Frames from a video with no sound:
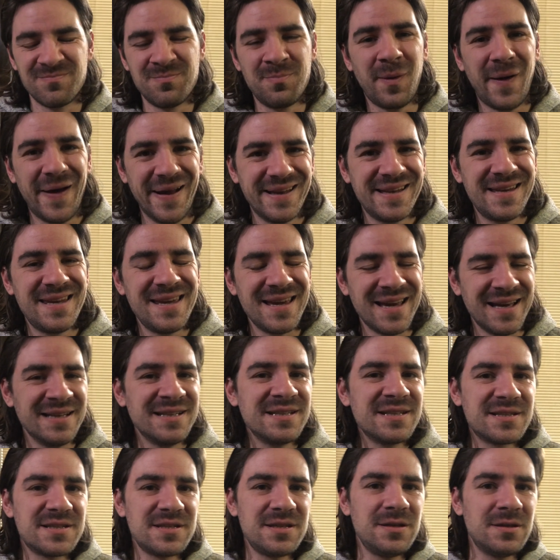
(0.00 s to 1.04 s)
by the
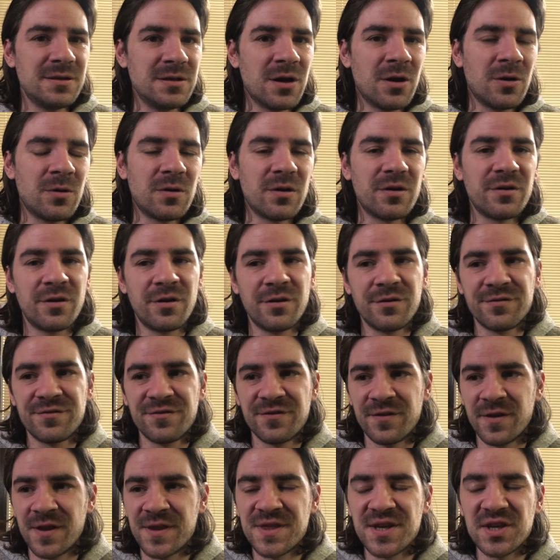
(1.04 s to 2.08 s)
end, you know, of
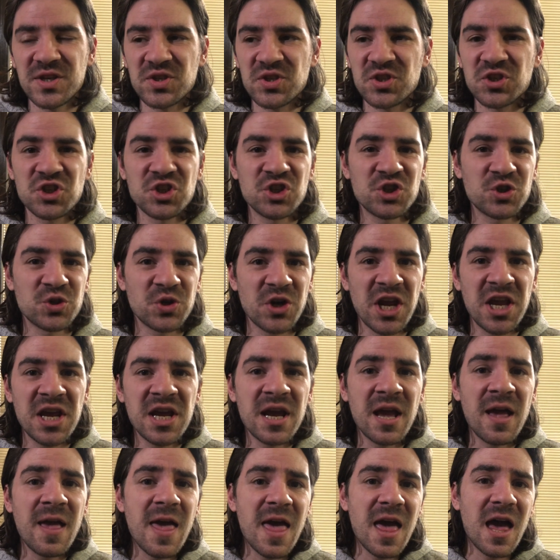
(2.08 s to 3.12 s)
this
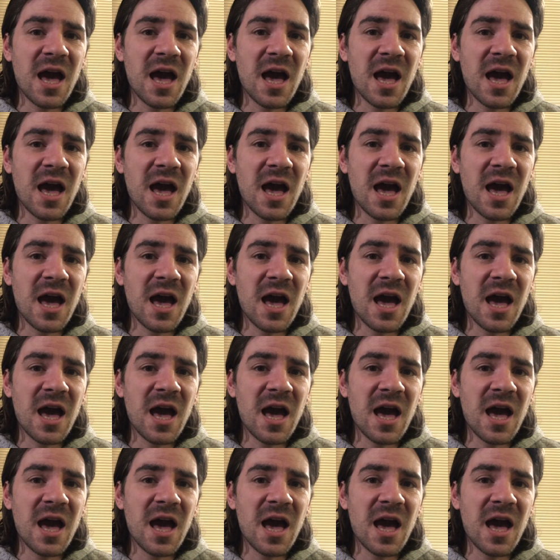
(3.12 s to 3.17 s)
string,